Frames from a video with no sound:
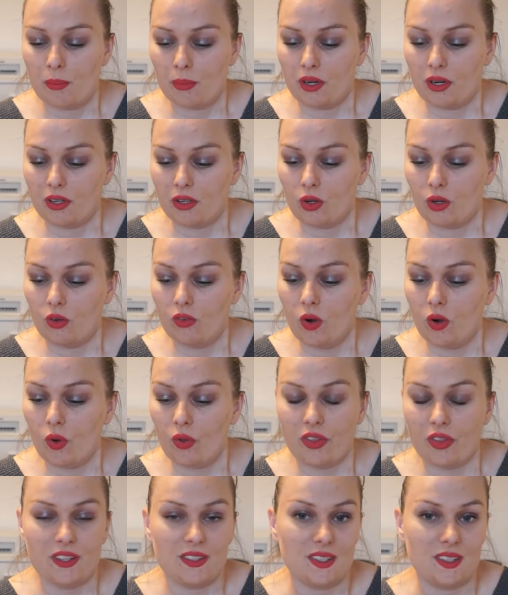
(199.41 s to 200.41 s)
but
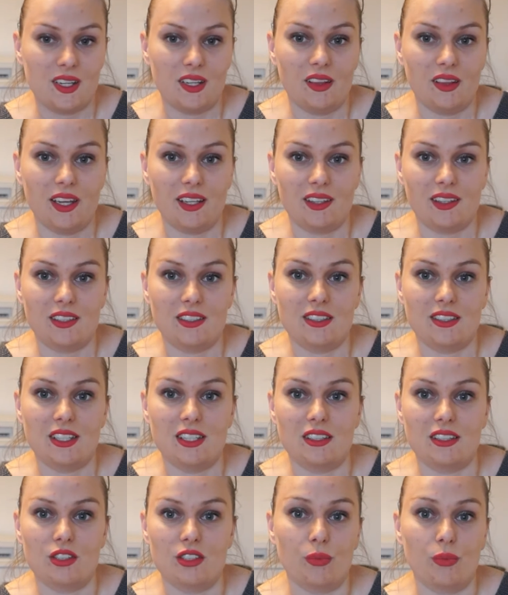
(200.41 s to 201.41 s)
overall they say like this
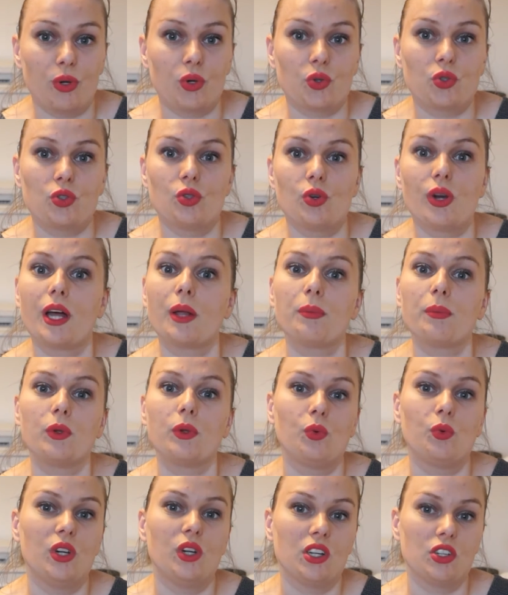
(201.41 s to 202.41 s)
is supposed to help
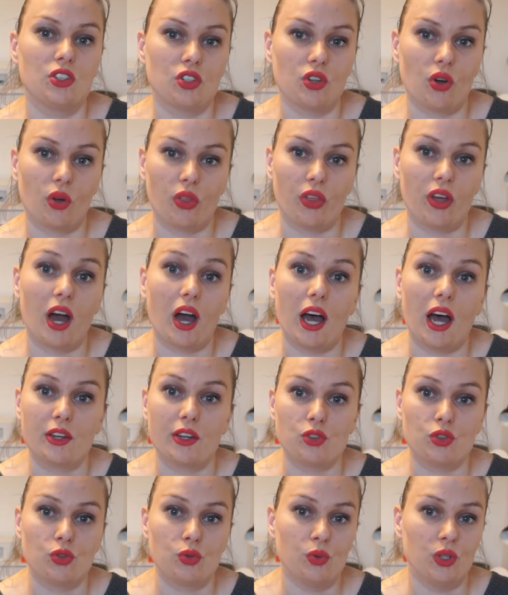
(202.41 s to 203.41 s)
you reach all the
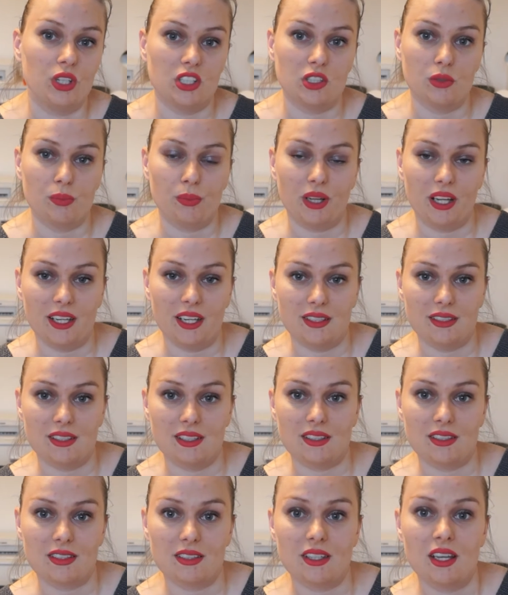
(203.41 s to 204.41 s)
hard to reach
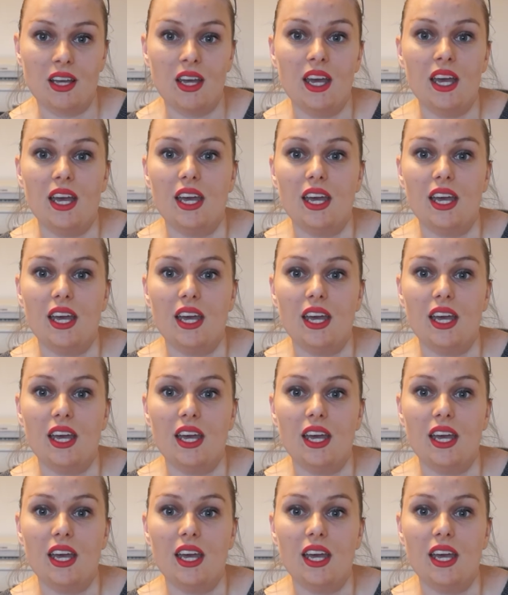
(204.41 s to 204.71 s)
places.